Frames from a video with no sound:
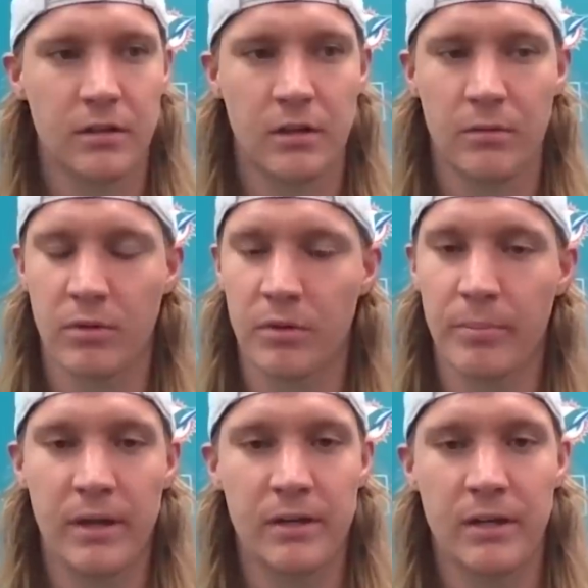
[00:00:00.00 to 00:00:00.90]
um,
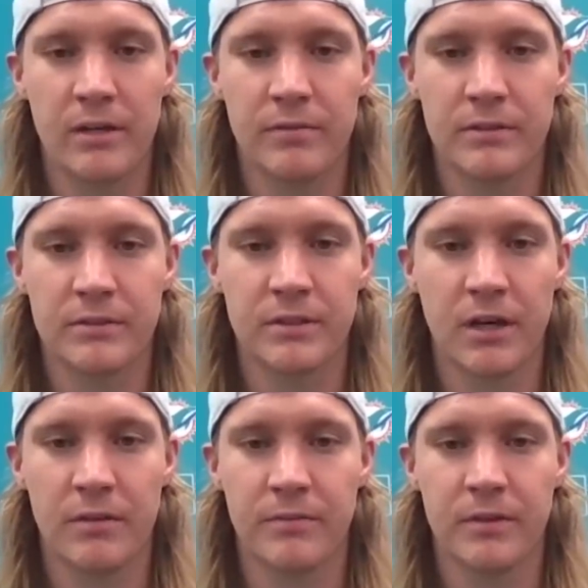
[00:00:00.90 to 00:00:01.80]
competitive, he's
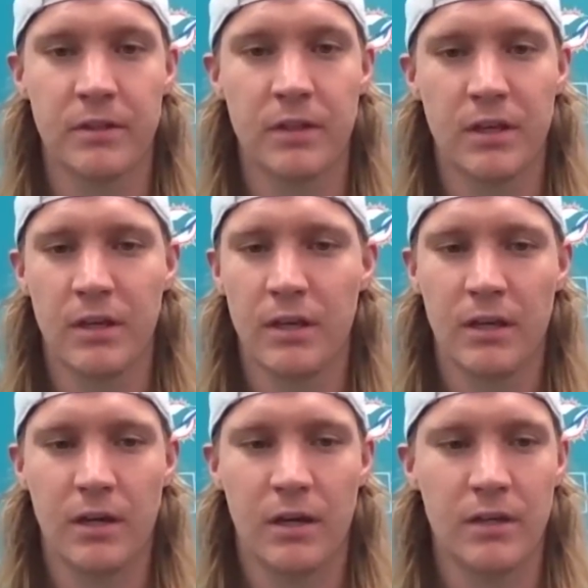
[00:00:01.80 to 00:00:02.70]
tough, and
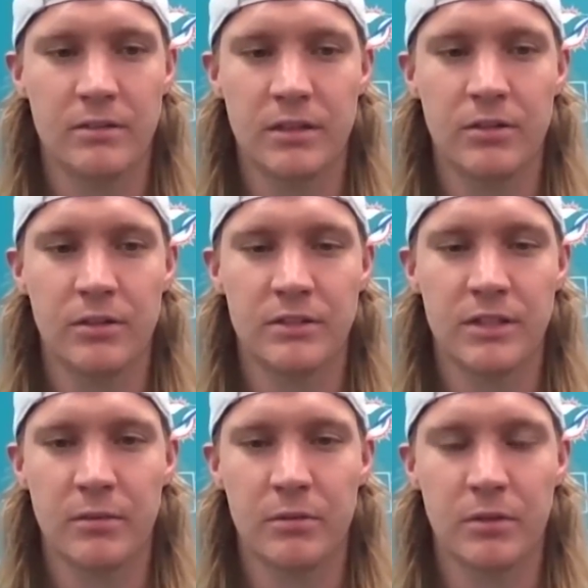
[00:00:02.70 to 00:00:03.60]
uh, he's going to do
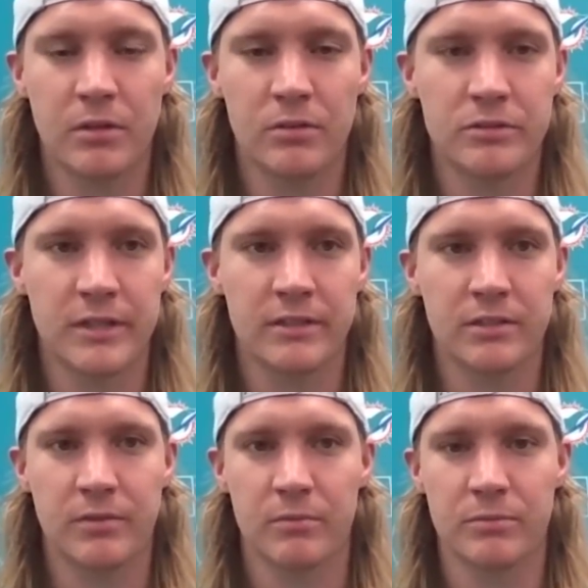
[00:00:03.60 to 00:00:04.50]
exactly what the coaches ask
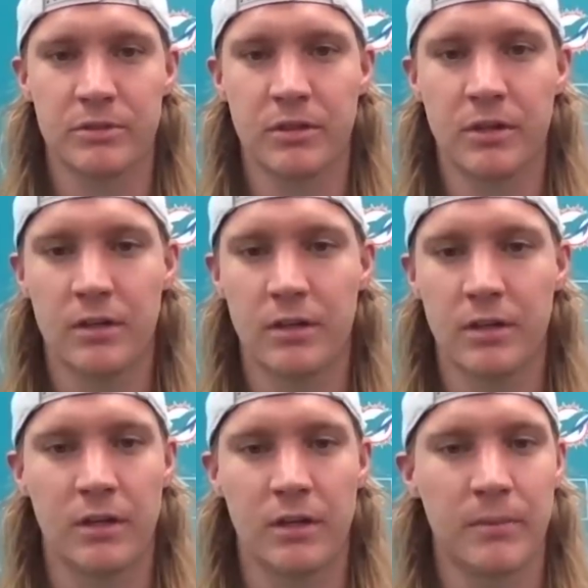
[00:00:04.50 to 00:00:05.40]
of him. So
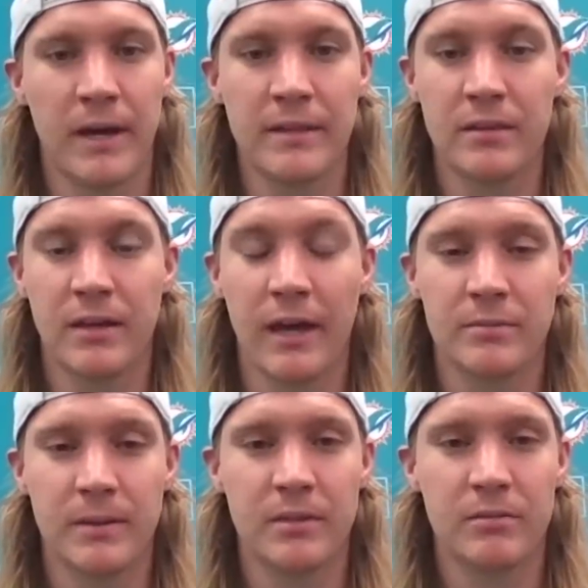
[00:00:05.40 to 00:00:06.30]
um, I think I
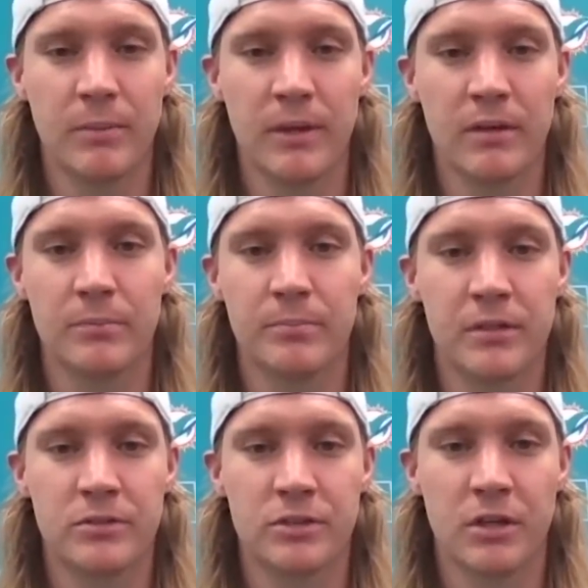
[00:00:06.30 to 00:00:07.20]
expect him to make a
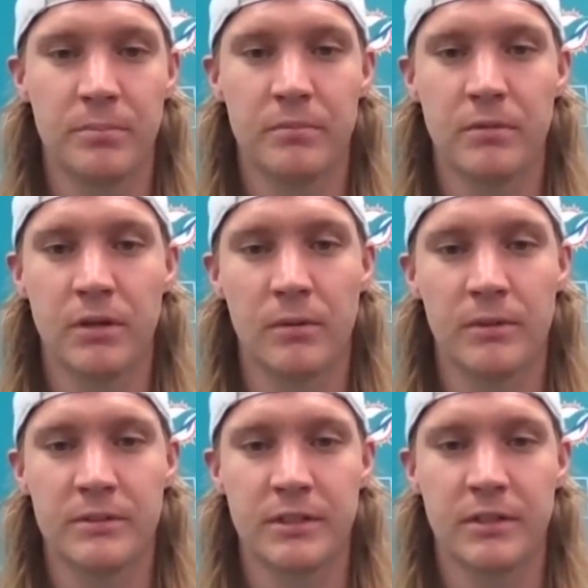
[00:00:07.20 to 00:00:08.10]
big jump um,
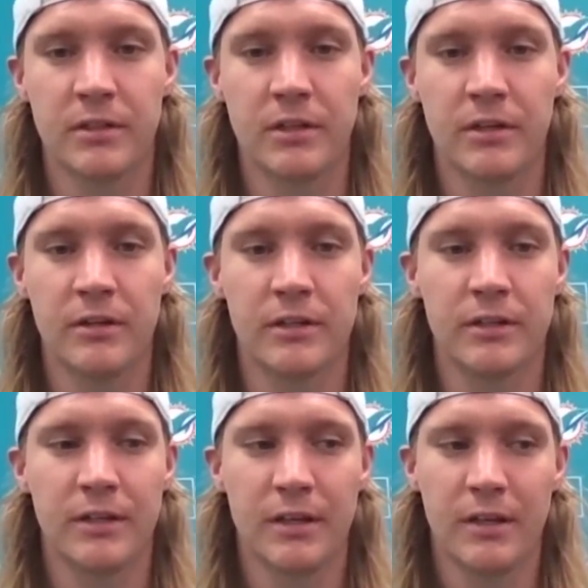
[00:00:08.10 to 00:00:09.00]
in his second year
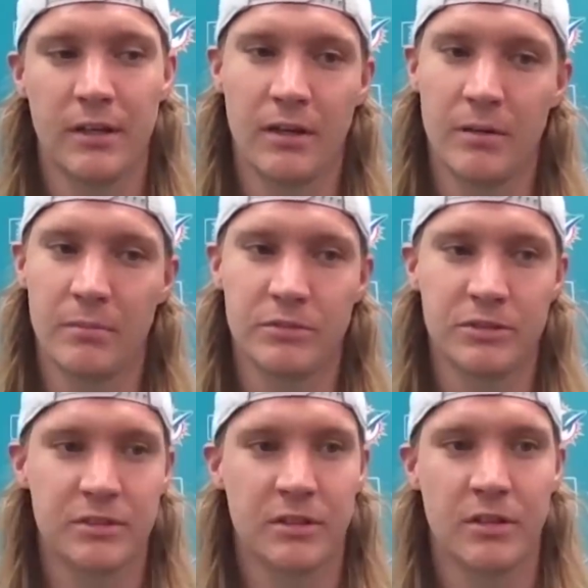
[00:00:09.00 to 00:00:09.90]
and um,
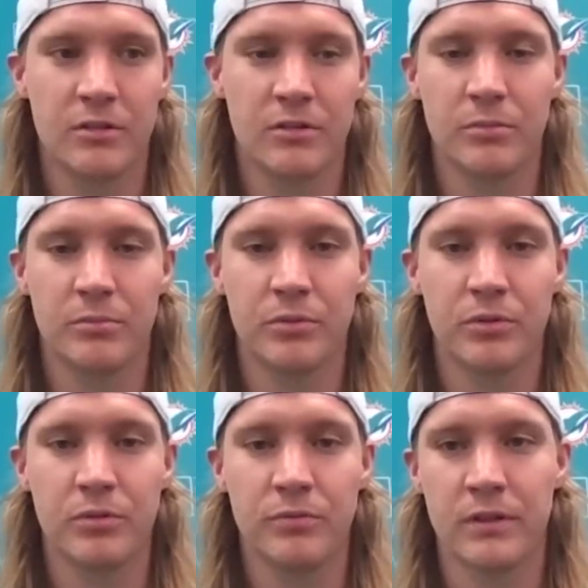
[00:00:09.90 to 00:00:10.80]
just to continue to
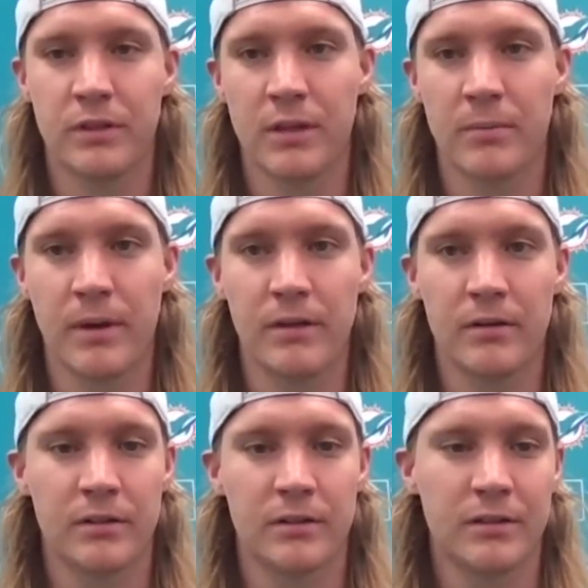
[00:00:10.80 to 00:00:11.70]
improve and get
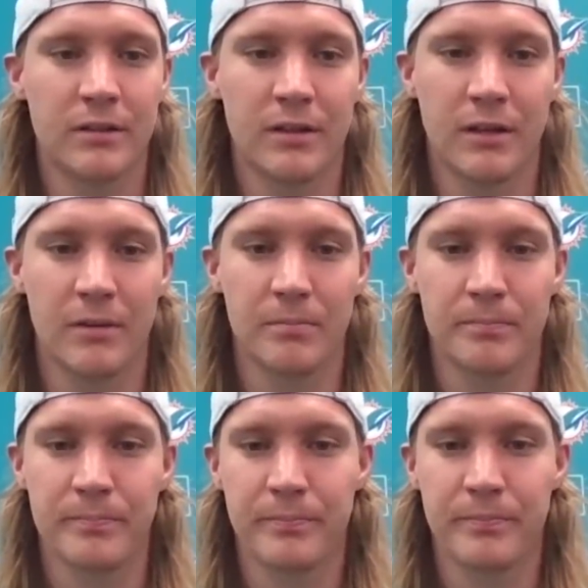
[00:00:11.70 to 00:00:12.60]
better. And um,
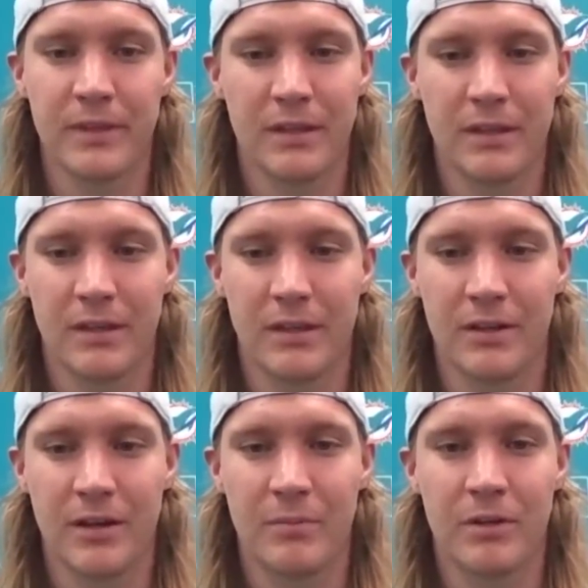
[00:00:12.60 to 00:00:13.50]
you
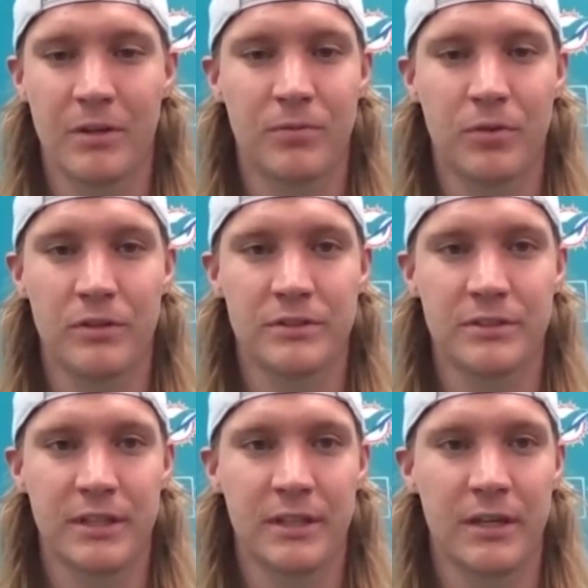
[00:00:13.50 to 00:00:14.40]
know, I'm looking forward to
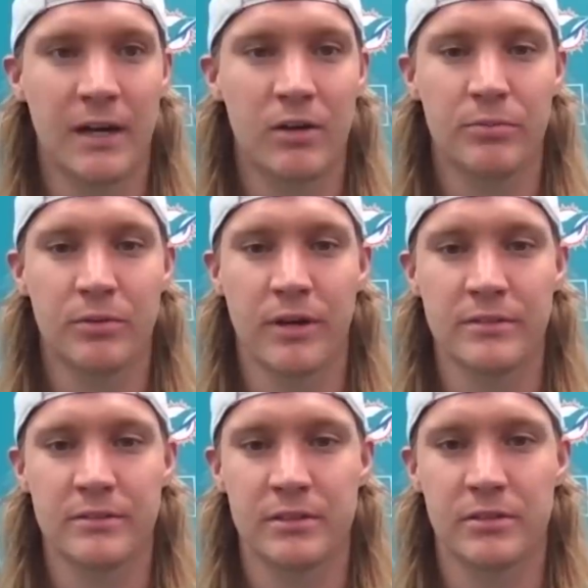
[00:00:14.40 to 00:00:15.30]
see how he
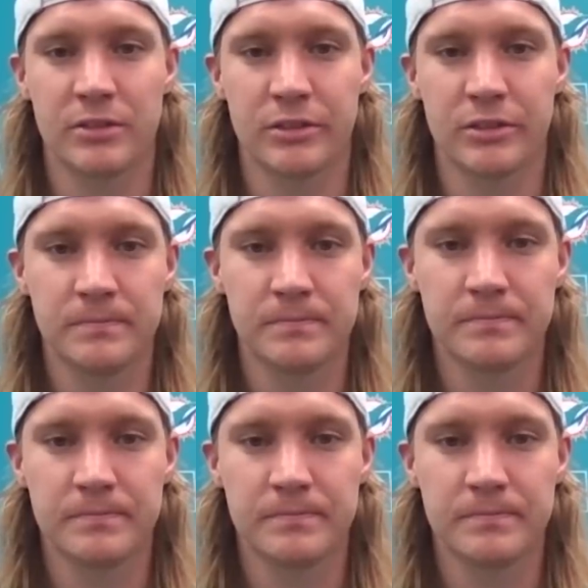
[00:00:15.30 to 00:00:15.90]
progresses this year.